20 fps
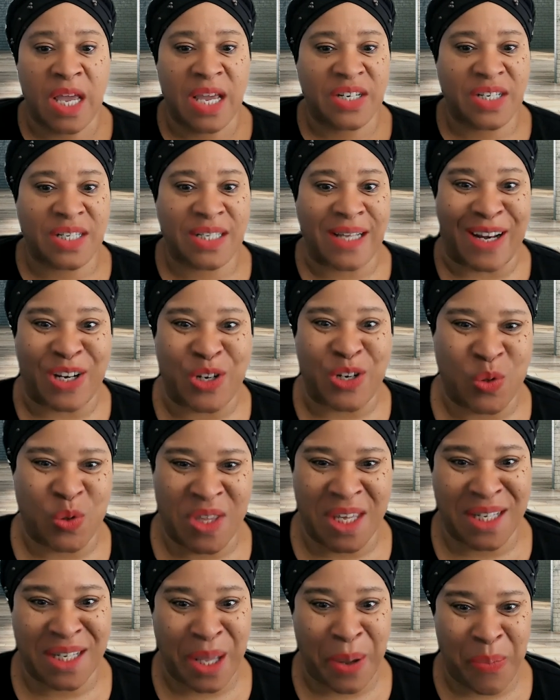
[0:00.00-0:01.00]
She's like, do you
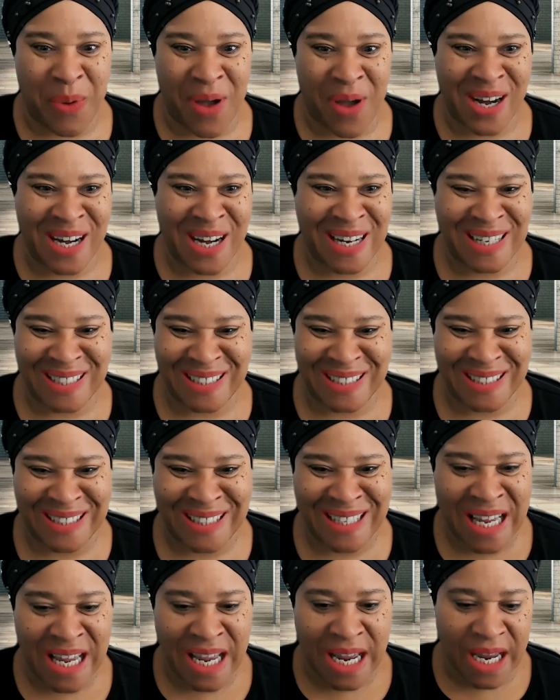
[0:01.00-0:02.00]
think they bought it?
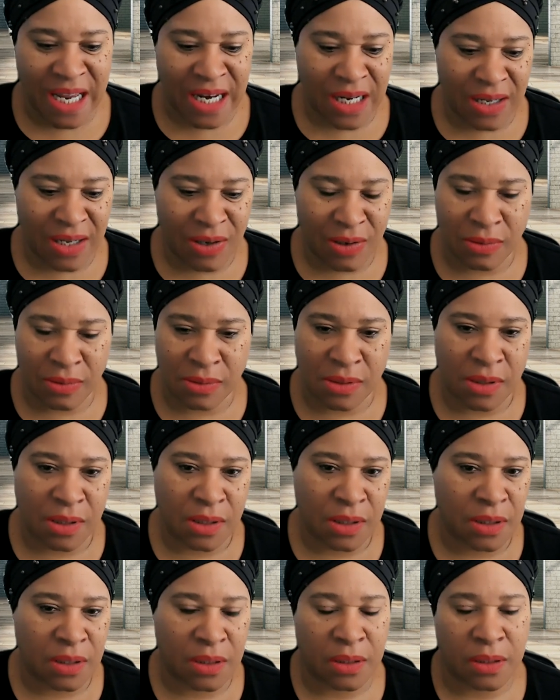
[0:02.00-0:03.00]
And he goes,